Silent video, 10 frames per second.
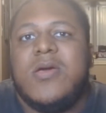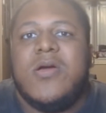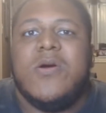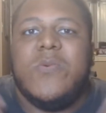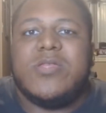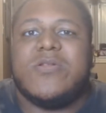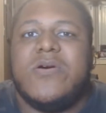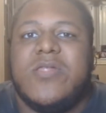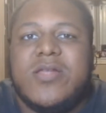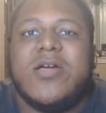What's going
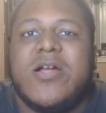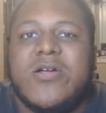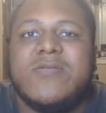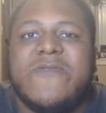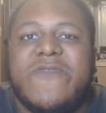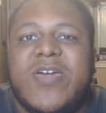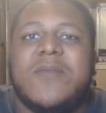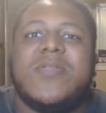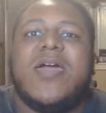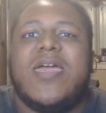on, Dark Critics
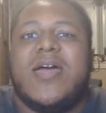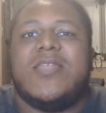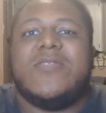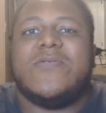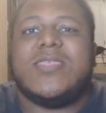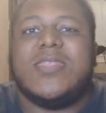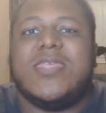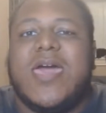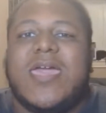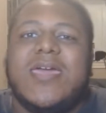family? How y'all doing
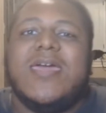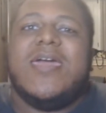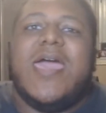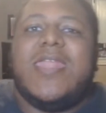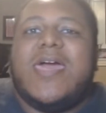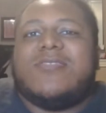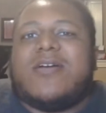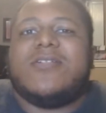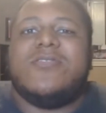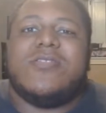today? And as y'all
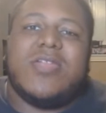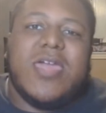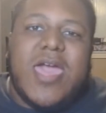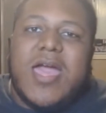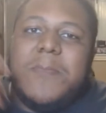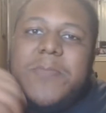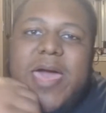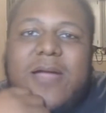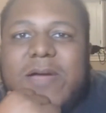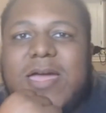clearly see, hey, I'm
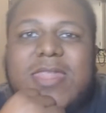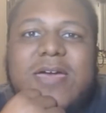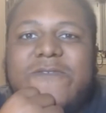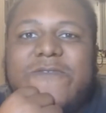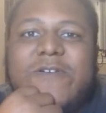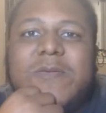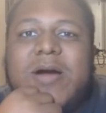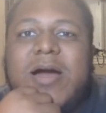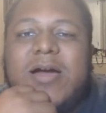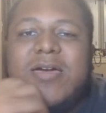back right now from
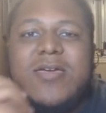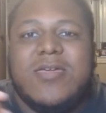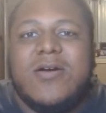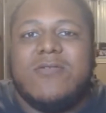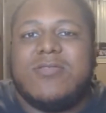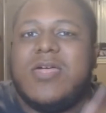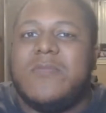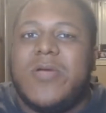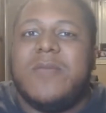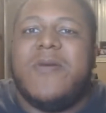my,
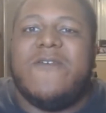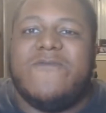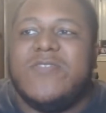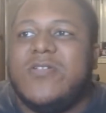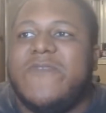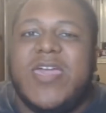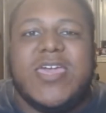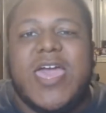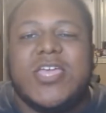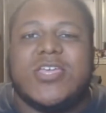celebrating my little
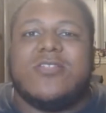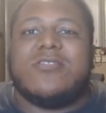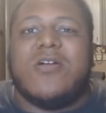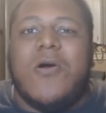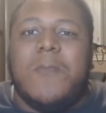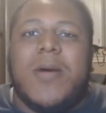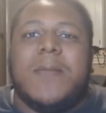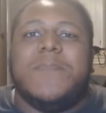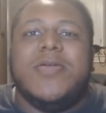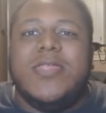vacation or so on my
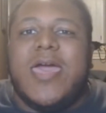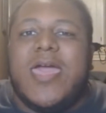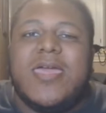B day.